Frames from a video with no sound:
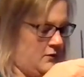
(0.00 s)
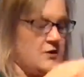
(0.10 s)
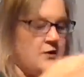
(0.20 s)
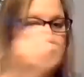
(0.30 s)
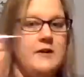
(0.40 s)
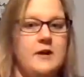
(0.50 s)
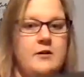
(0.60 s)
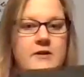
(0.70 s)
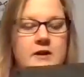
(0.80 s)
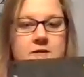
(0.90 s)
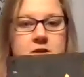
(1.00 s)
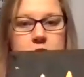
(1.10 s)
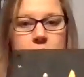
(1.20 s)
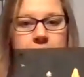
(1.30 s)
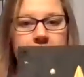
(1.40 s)
So once you feel like you have enough
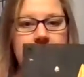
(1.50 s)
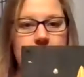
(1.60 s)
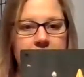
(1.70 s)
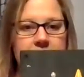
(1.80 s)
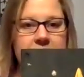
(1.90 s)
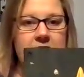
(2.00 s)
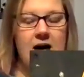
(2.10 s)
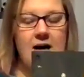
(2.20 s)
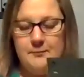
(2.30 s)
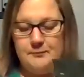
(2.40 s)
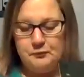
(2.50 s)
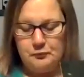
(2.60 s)
snowflakes up in the sky,